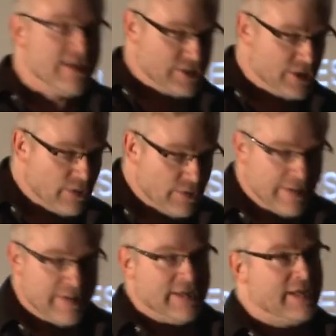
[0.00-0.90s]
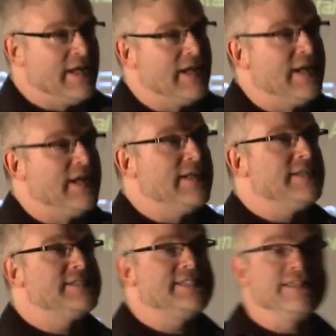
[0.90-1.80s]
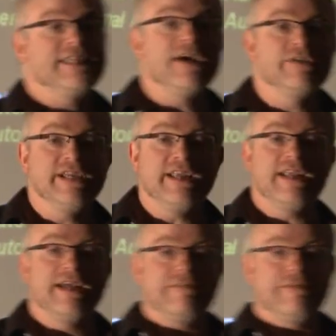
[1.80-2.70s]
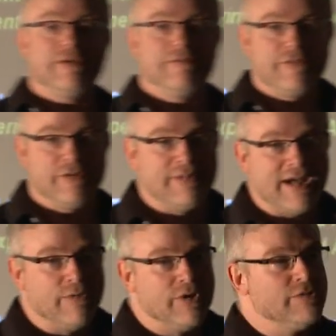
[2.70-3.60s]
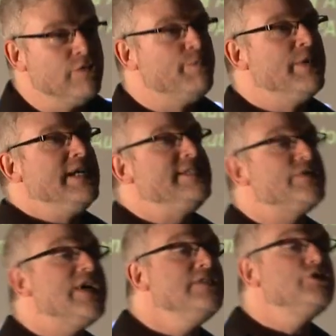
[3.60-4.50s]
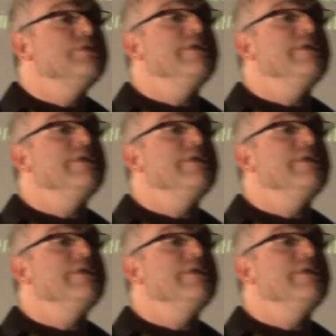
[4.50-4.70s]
So Santiago Dilela from our group is trying to